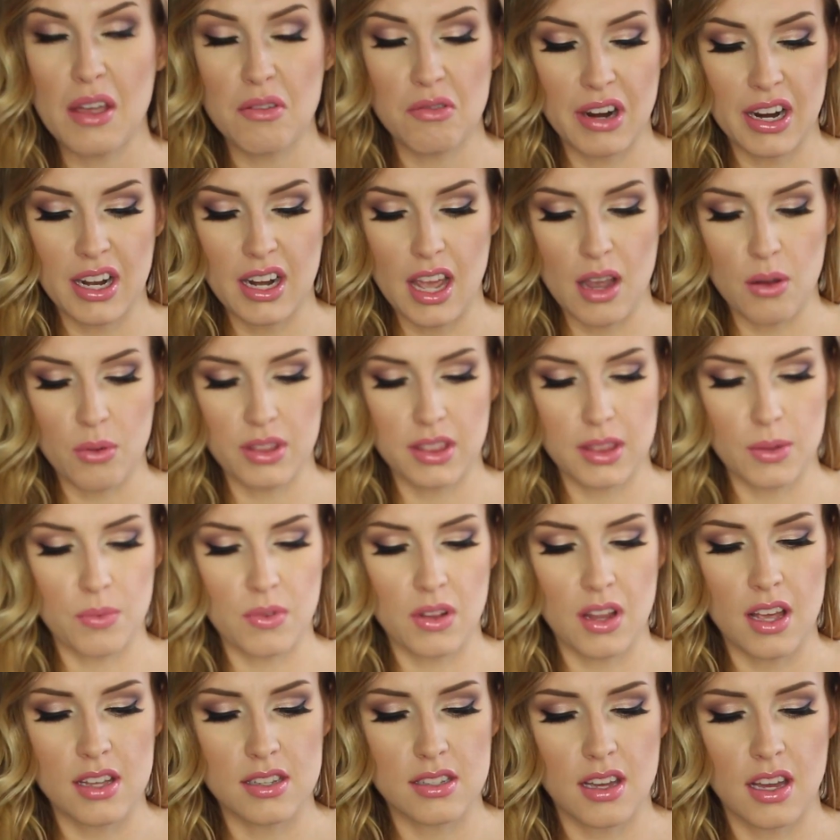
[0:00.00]
right now with lip
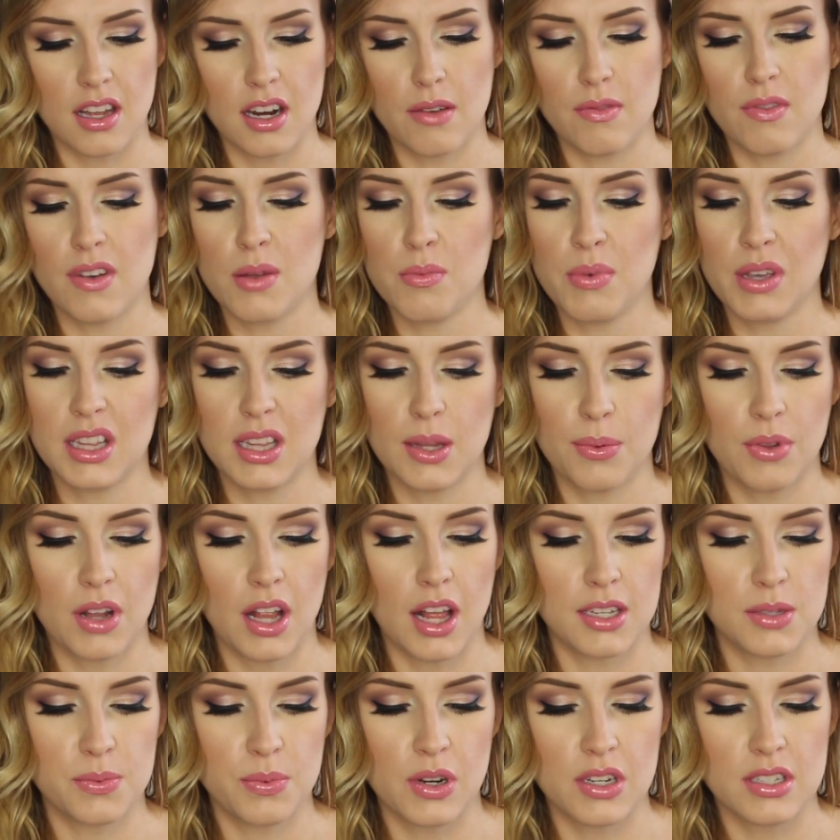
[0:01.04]
gloss on. I'm not a big lip
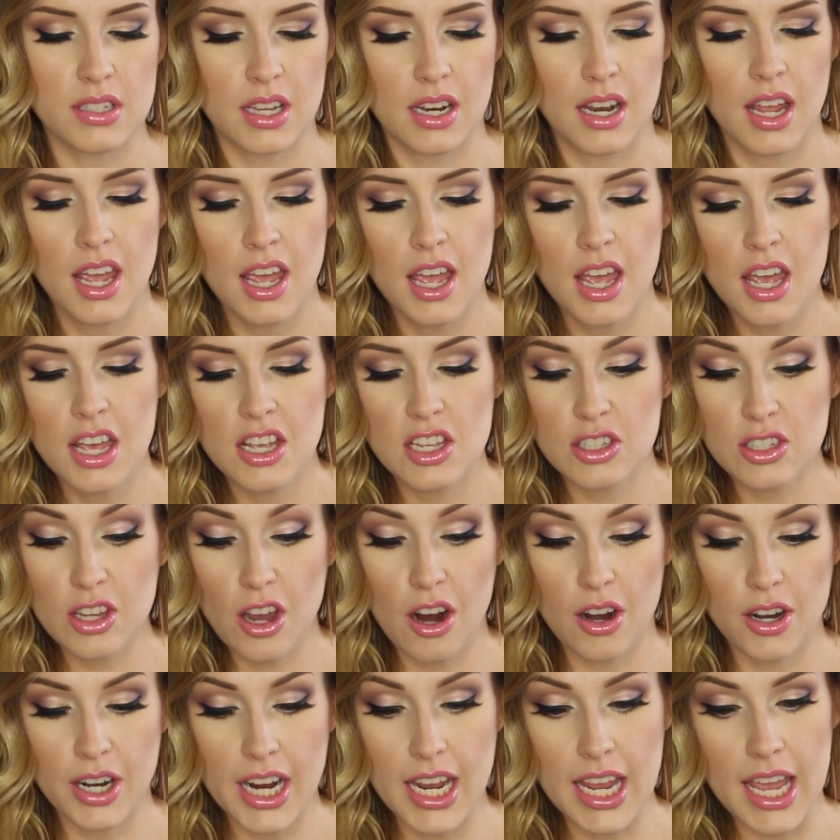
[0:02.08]
gloss person.
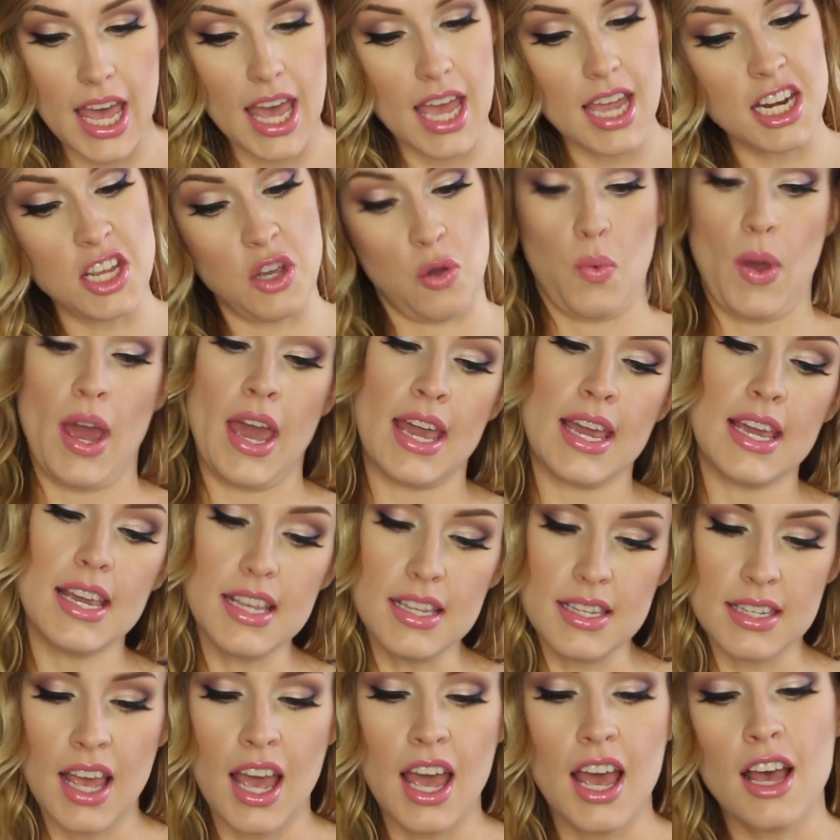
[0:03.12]
Sorry.
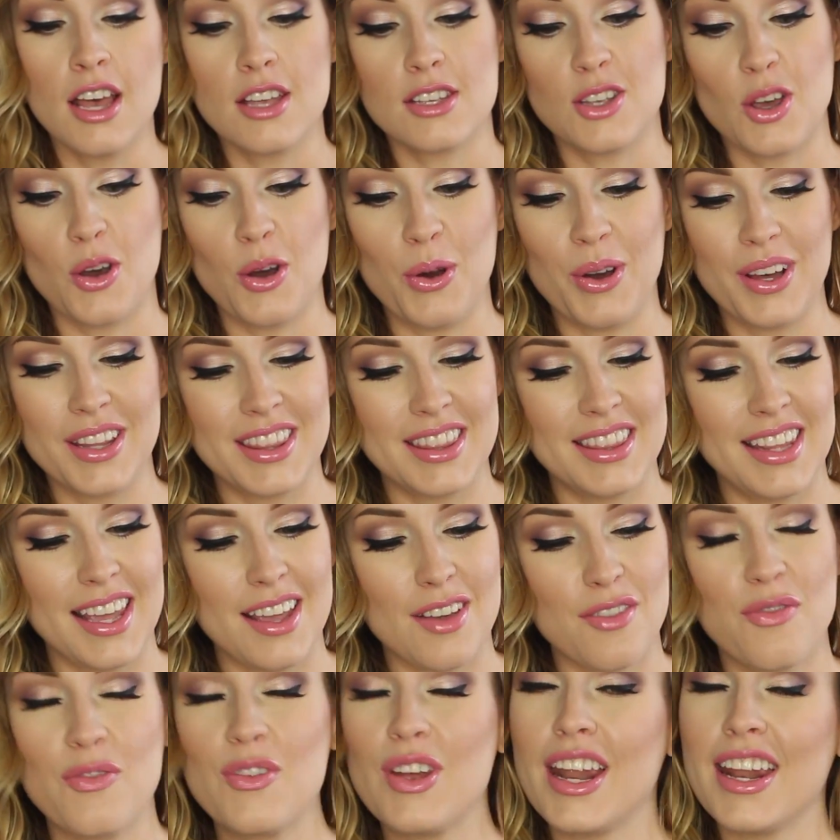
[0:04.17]
Anyways, so
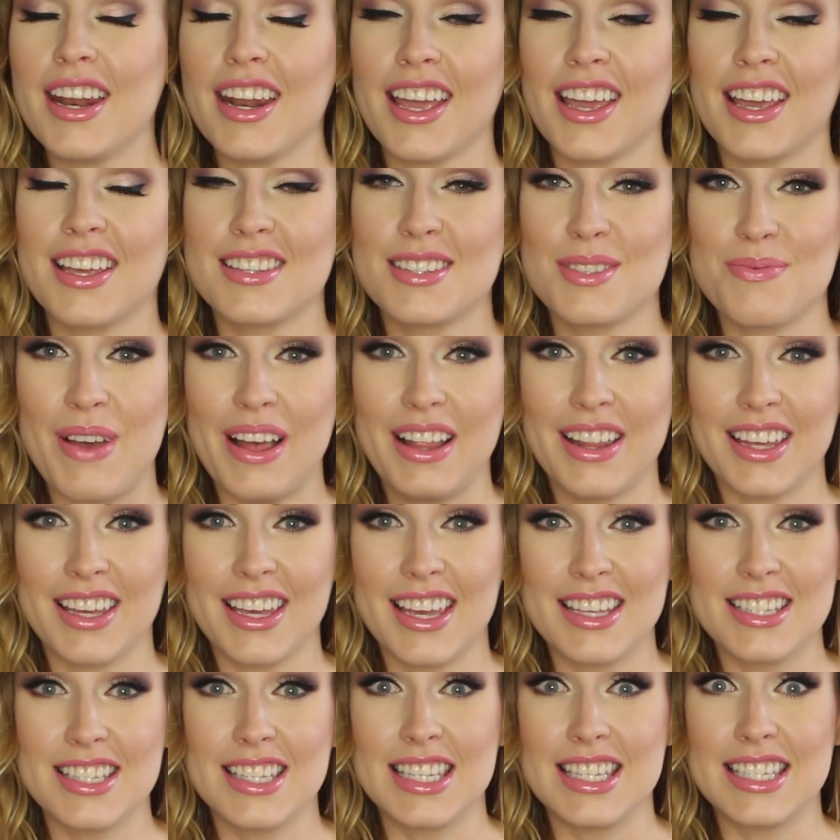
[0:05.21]
the phonetic spelling
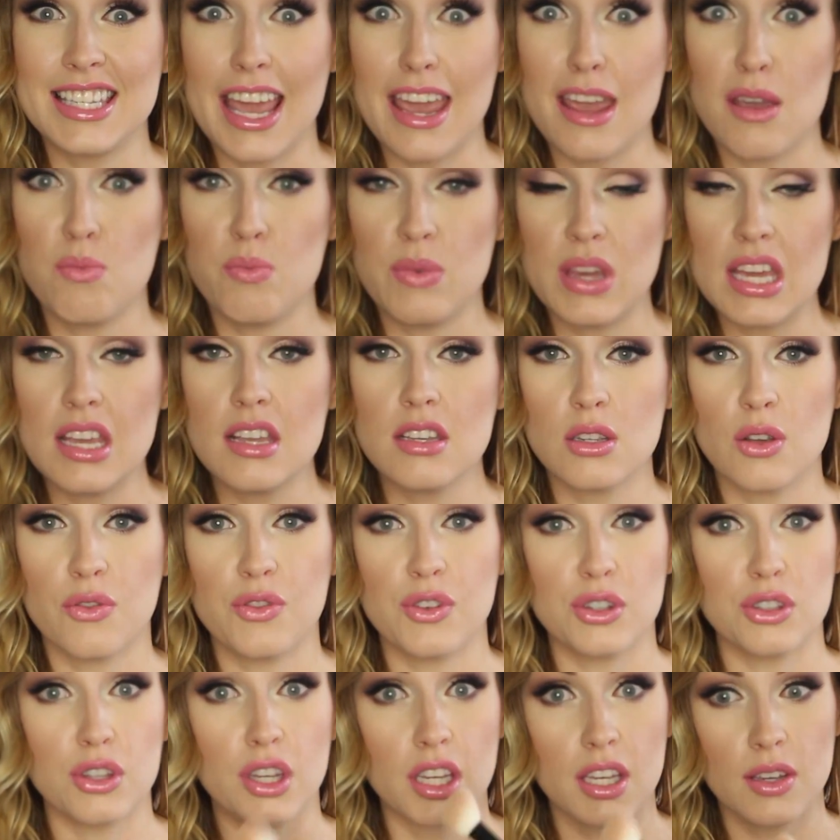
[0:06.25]
is Sayme. So if
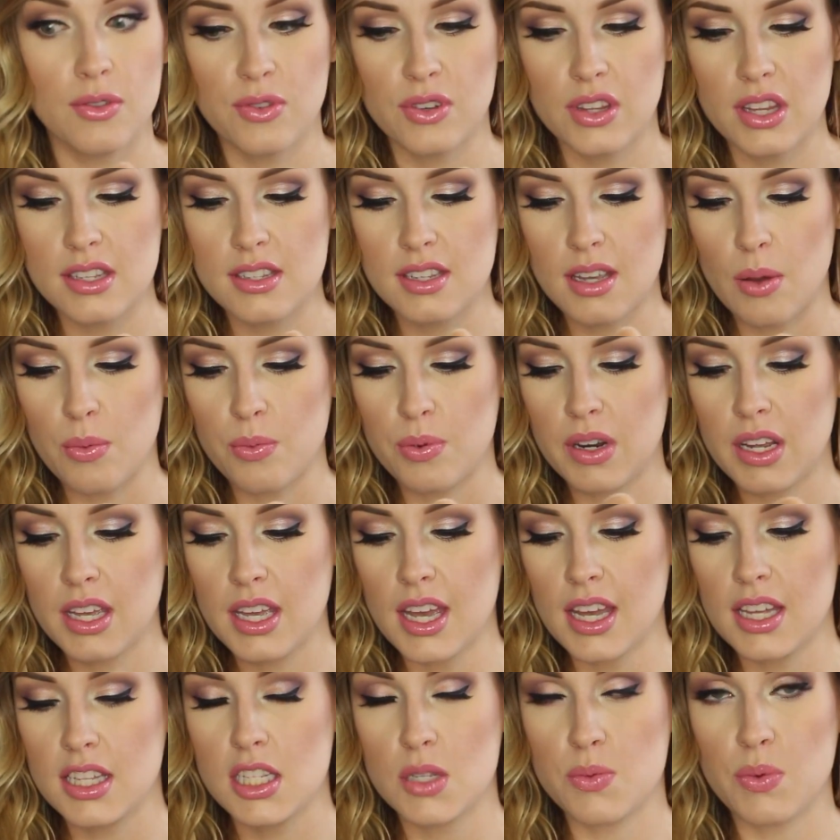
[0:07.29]
you're looking for this
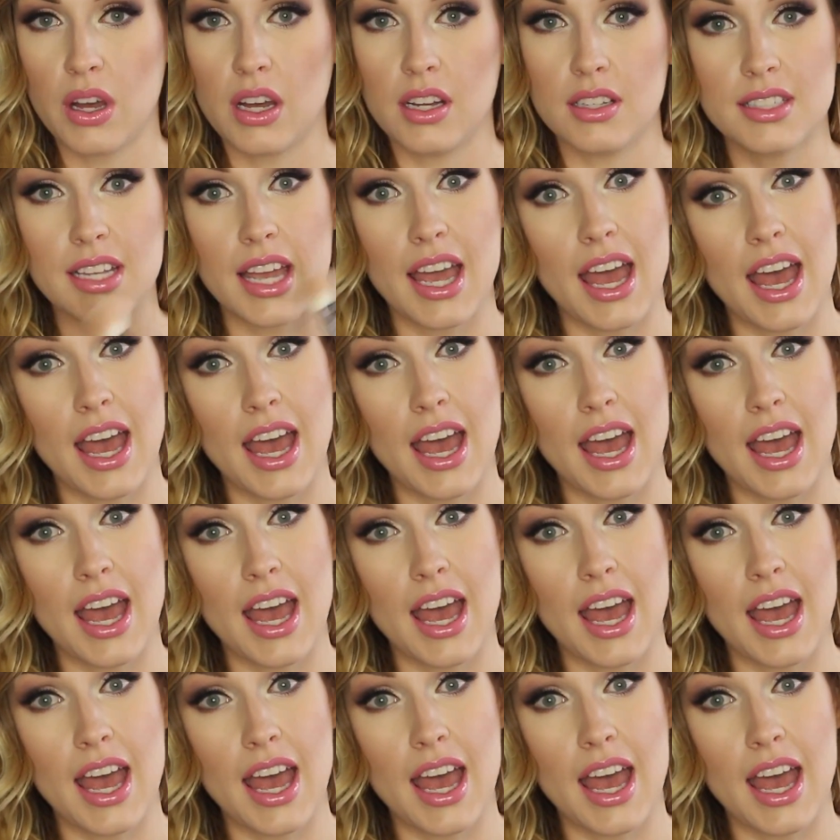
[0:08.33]
company, it's spelled